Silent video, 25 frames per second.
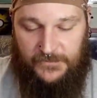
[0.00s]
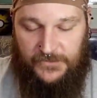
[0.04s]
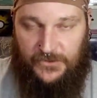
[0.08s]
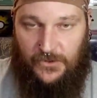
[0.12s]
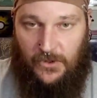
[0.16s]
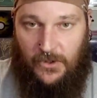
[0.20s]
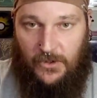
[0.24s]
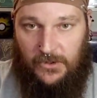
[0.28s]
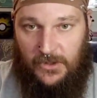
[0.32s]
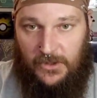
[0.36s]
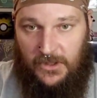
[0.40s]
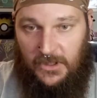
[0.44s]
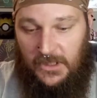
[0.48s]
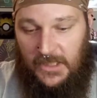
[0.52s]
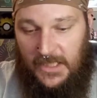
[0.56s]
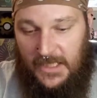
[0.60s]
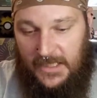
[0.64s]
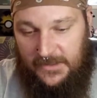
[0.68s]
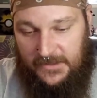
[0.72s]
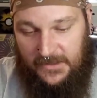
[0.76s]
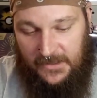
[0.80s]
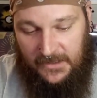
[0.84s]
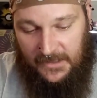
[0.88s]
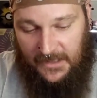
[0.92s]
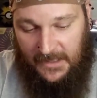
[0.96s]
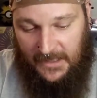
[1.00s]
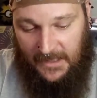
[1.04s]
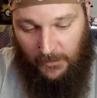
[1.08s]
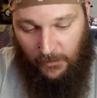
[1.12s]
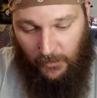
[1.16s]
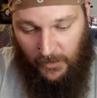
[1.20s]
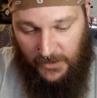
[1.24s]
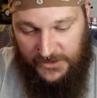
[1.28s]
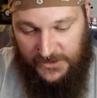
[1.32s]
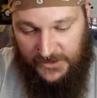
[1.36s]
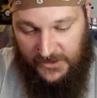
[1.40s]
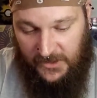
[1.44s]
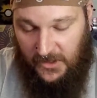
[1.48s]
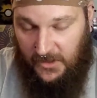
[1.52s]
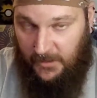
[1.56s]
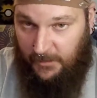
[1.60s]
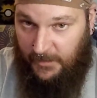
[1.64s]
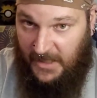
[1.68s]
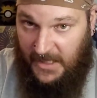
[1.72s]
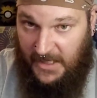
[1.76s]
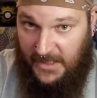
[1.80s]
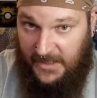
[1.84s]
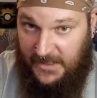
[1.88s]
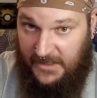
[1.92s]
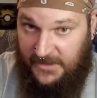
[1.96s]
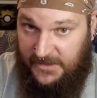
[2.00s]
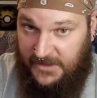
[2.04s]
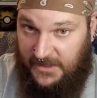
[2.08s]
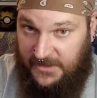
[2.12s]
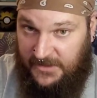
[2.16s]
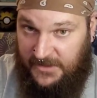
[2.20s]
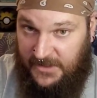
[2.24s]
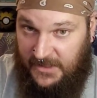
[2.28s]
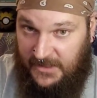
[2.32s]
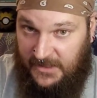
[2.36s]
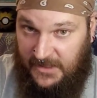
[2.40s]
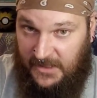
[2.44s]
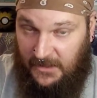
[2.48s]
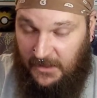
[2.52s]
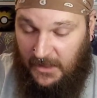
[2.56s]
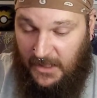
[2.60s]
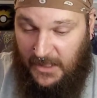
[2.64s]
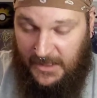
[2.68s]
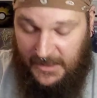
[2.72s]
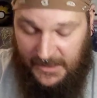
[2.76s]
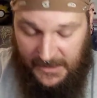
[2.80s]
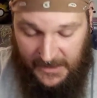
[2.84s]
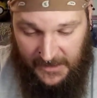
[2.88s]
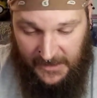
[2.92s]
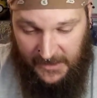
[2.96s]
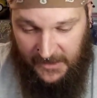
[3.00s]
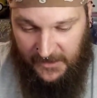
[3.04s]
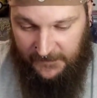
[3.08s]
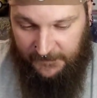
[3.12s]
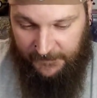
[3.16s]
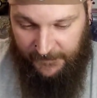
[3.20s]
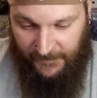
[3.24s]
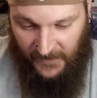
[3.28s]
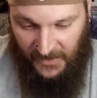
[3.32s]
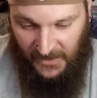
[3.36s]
start collecting, and I wasn't going to buy these. I seen that light again.